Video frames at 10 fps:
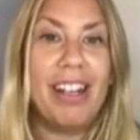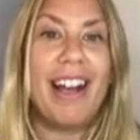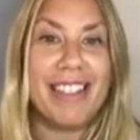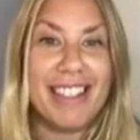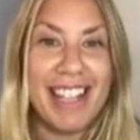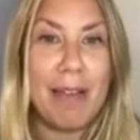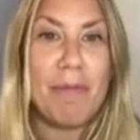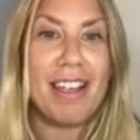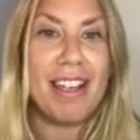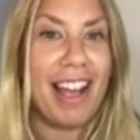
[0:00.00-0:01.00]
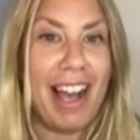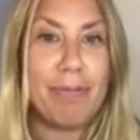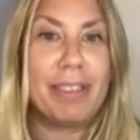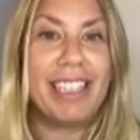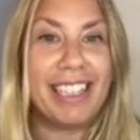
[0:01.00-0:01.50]
and the same thing
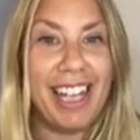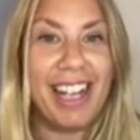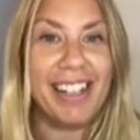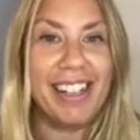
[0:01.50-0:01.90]
happened again.